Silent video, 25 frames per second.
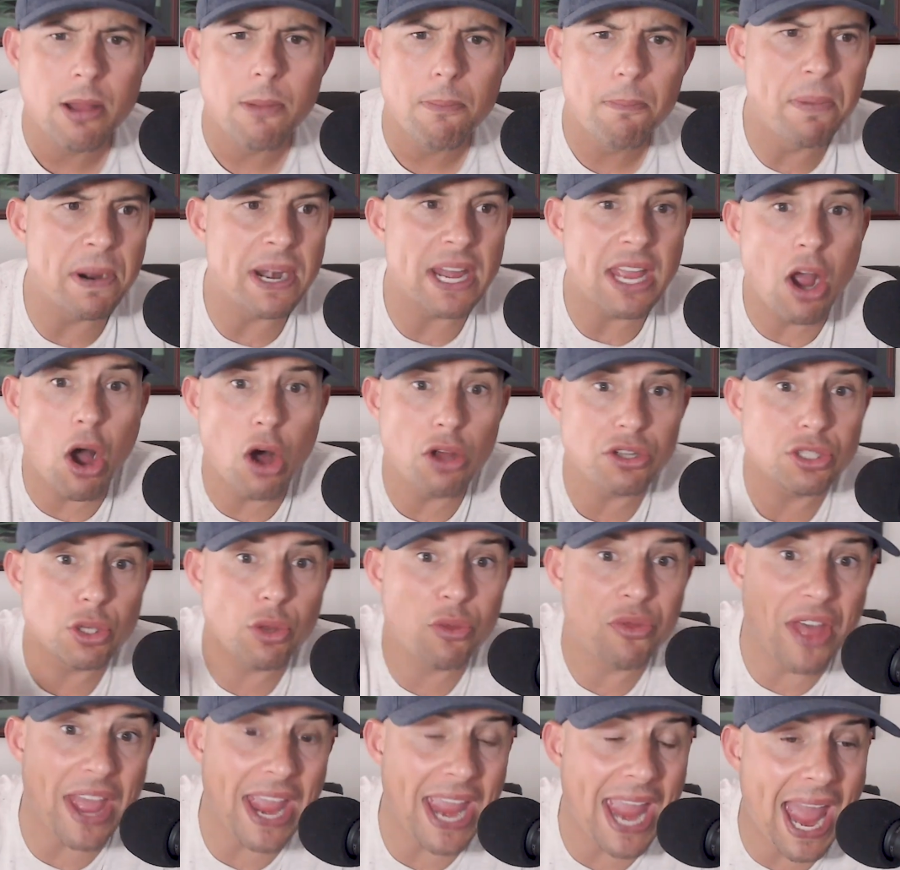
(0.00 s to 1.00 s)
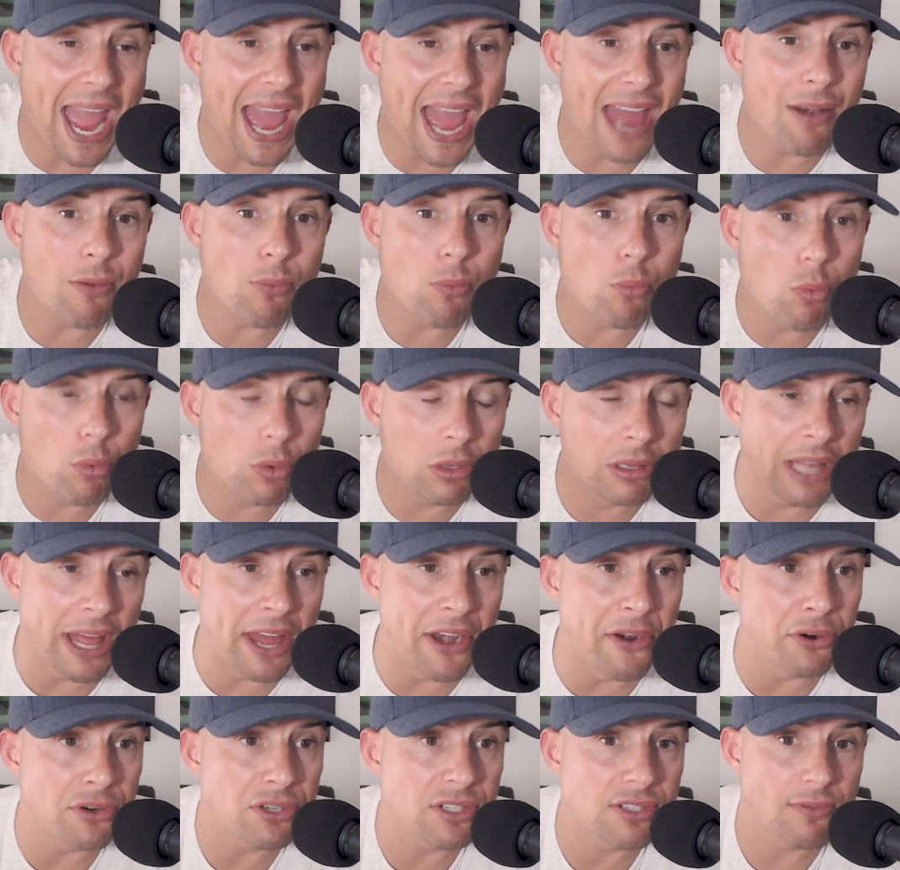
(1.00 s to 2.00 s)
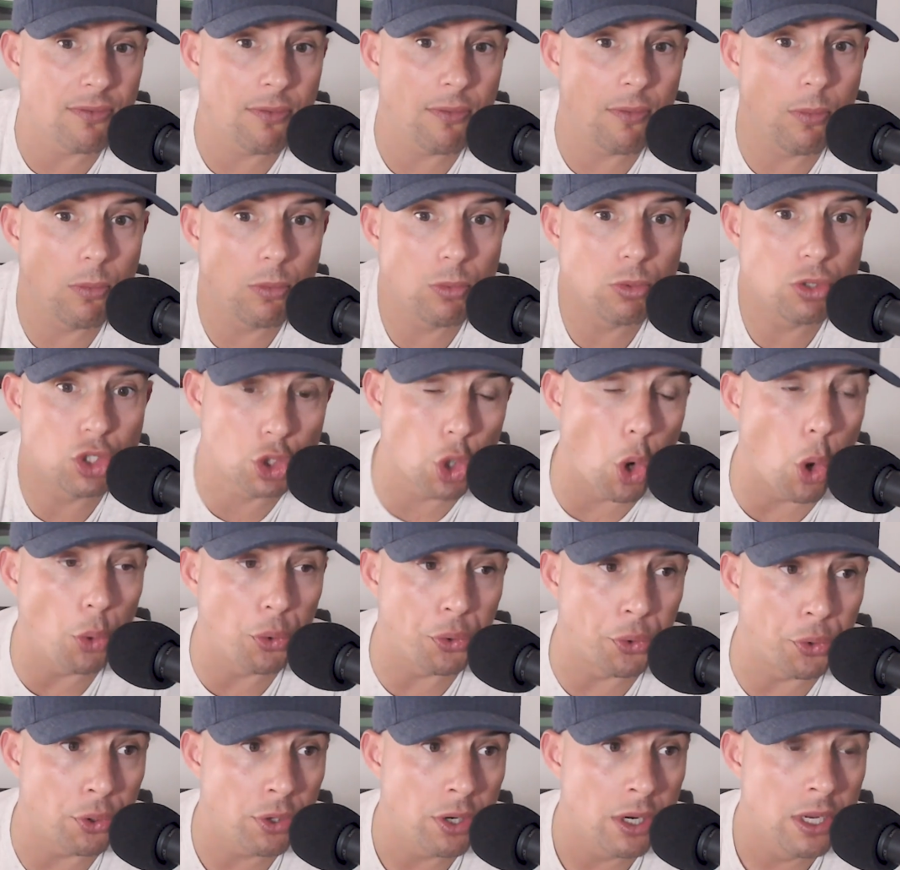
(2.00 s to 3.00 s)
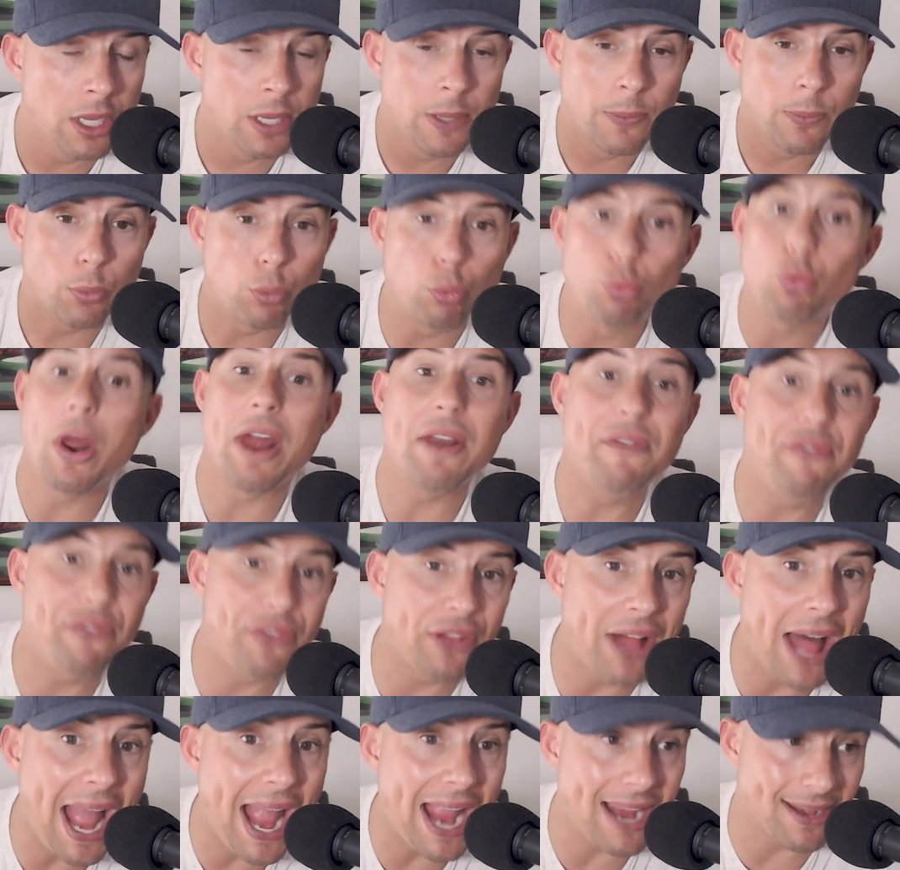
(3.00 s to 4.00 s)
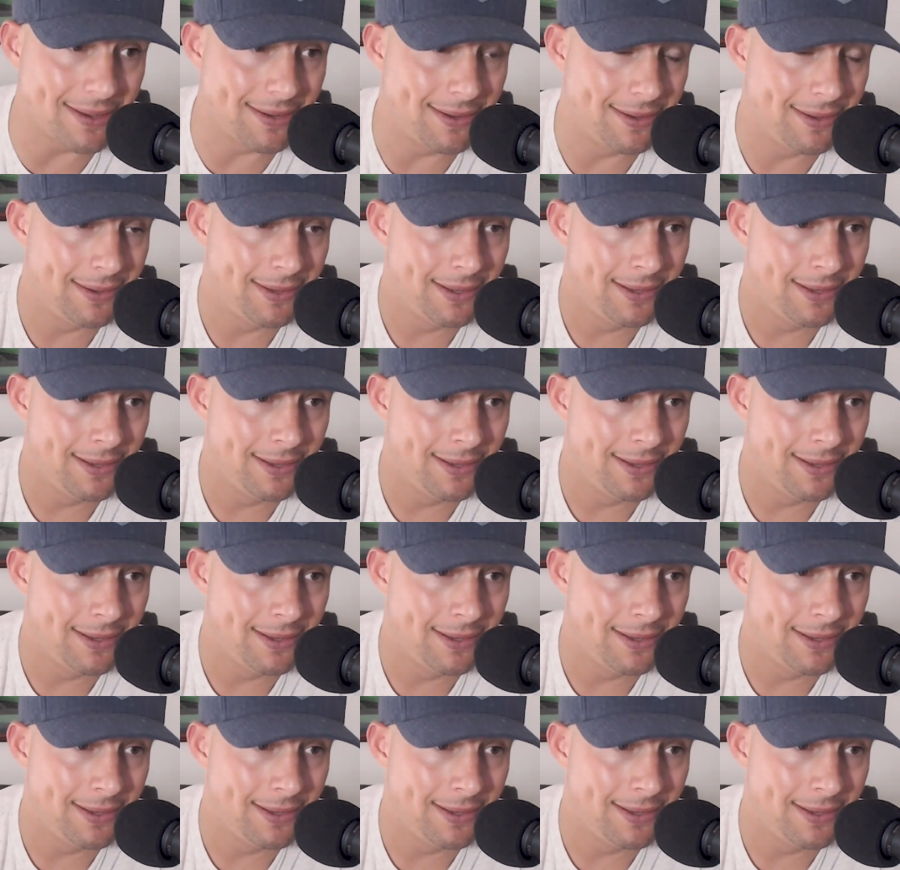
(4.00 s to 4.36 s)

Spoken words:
but they had Leonard's shoulder red flagged.